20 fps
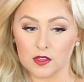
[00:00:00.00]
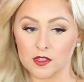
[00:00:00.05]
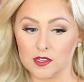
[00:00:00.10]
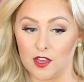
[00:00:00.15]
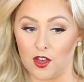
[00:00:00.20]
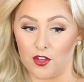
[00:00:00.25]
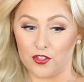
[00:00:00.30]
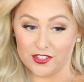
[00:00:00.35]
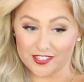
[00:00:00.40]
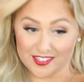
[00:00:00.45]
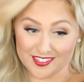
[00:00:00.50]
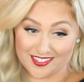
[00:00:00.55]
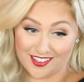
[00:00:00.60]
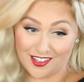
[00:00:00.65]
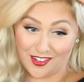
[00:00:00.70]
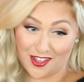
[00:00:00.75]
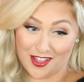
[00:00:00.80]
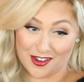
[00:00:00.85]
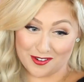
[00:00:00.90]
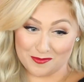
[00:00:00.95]
Y'all, this is a
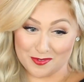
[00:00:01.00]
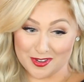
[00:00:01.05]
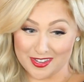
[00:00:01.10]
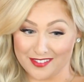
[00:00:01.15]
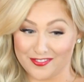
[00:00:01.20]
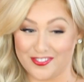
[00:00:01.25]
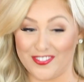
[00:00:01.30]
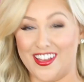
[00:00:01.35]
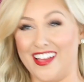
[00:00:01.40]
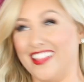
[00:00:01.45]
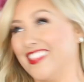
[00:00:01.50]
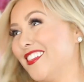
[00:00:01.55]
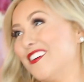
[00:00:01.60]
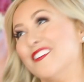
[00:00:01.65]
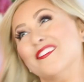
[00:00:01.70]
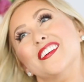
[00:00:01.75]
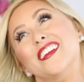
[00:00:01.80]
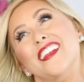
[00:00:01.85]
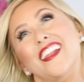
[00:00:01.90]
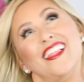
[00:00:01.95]
lot of weave. I
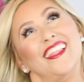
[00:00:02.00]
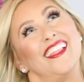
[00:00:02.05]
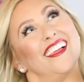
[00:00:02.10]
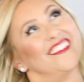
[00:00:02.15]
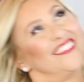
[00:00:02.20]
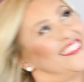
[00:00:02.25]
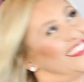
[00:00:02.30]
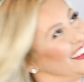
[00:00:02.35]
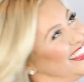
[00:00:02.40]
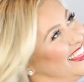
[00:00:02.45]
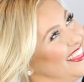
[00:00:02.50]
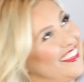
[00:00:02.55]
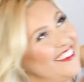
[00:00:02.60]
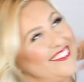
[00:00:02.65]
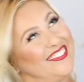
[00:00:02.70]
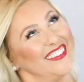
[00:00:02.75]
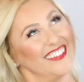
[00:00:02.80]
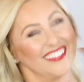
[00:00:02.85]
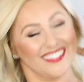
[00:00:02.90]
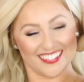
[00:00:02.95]
love it, I love it, I love
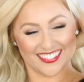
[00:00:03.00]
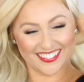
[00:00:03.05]
it.